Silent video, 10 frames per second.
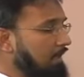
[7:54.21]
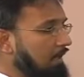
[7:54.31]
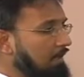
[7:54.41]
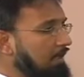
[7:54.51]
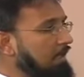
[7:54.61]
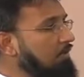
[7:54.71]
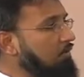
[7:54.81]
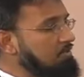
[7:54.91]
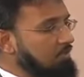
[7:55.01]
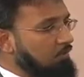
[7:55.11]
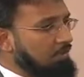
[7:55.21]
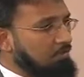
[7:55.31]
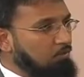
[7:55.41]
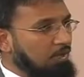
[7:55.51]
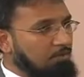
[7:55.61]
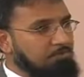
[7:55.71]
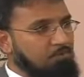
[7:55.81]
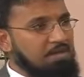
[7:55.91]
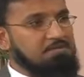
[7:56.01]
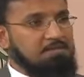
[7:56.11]
And he was the one who helped
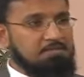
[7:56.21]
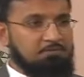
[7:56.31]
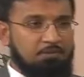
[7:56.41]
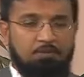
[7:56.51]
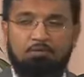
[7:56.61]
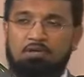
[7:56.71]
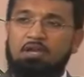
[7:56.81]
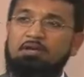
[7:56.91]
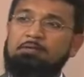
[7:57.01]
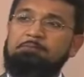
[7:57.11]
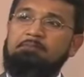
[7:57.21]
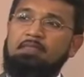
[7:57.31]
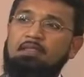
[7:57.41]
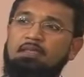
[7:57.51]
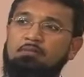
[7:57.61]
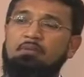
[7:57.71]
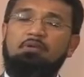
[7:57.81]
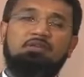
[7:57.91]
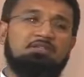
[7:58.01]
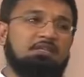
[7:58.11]
raise us when we were young. I
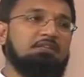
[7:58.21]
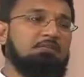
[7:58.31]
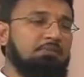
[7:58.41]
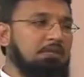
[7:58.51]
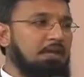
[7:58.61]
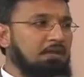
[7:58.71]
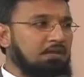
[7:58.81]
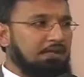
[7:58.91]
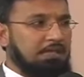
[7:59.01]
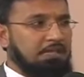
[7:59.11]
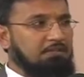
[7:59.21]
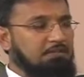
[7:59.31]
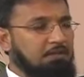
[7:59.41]
remember distinctly being at an Eid,